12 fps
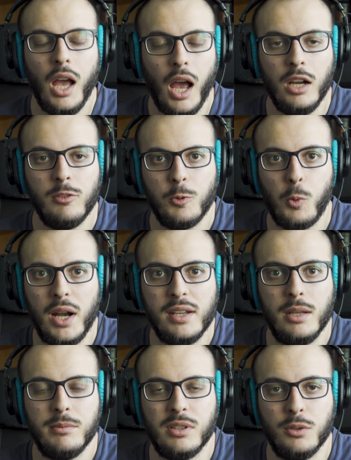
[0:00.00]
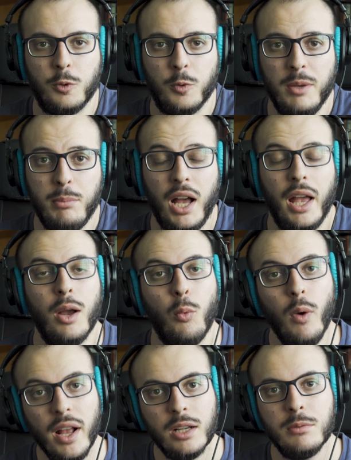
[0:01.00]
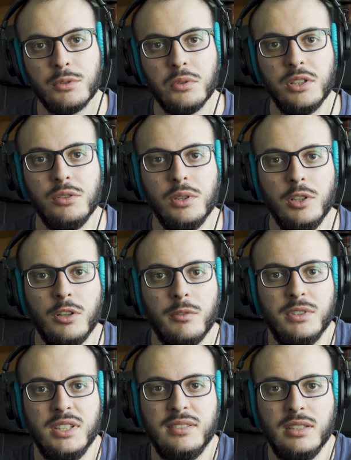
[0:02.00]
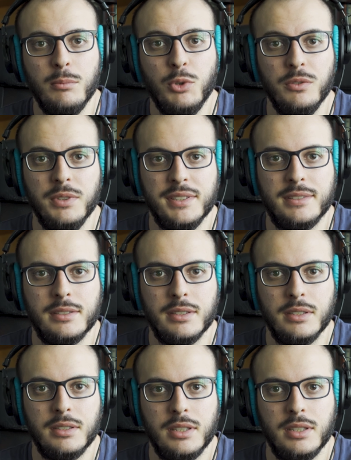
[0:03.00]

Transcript: Hello everyone, name's Luke Ripa and welcome to a new era of DC movies.